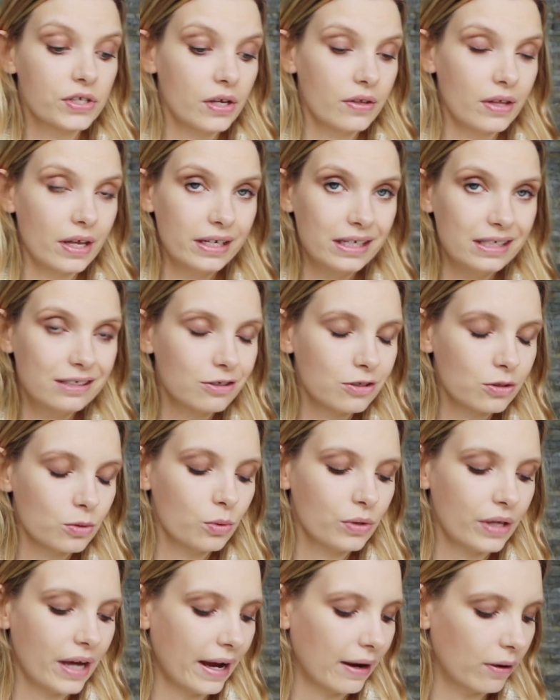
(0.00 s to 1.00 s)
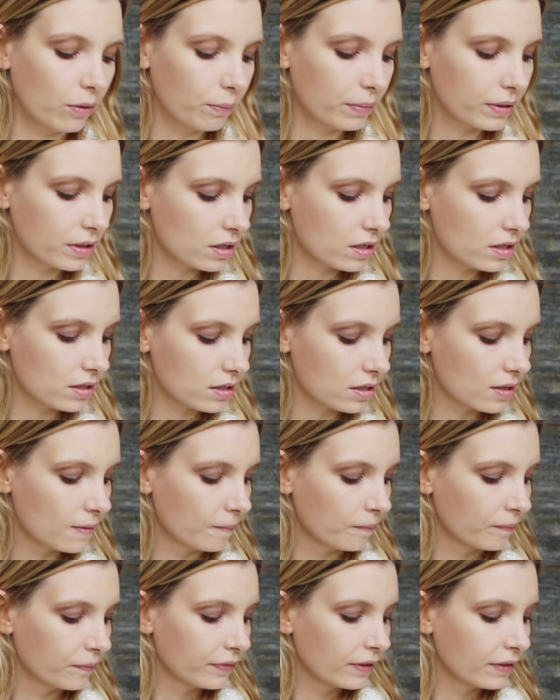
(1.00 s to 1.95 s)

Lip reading: so they need to sort that out because